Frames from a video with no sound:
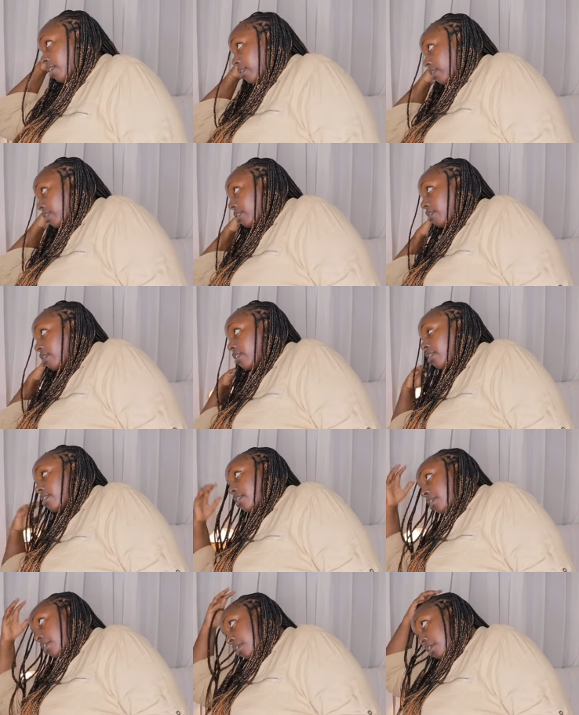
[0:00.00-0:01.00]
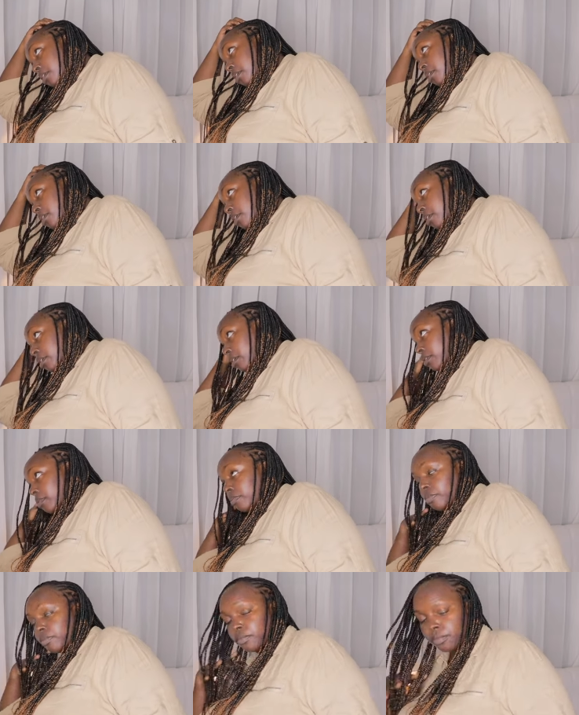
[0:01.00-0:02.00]

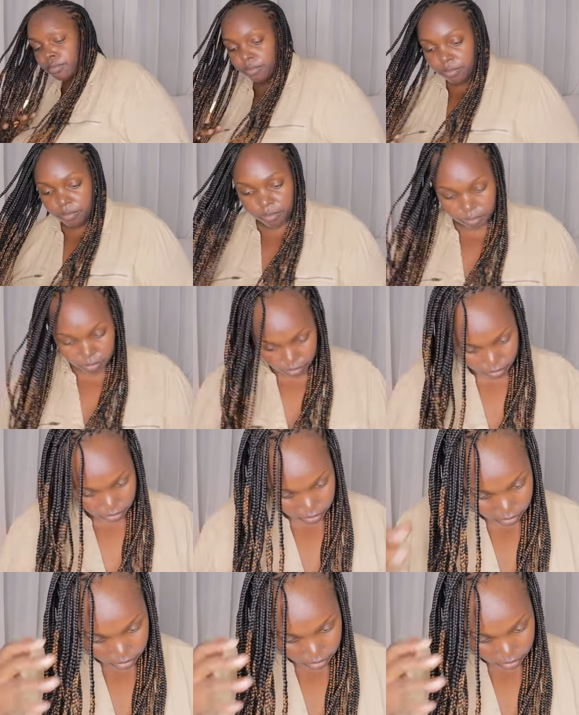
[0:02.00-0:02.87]
[no speech]